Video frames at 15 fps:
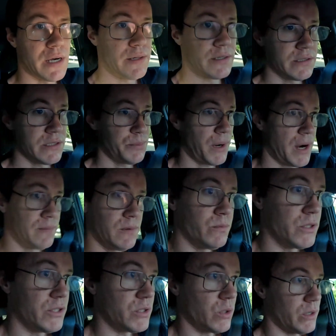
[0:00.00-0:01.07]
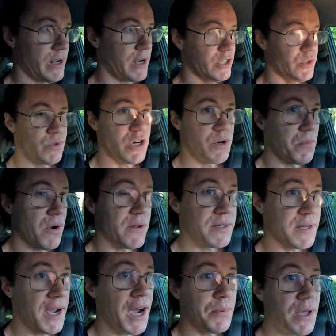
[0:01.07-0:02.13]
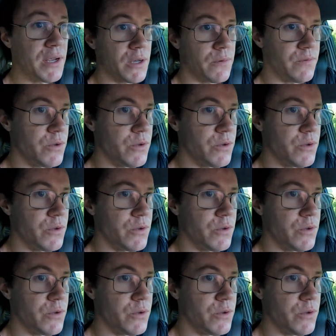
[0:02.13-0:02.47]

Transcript: Yeah, that's the problem with DoorDash when you're multi-apping.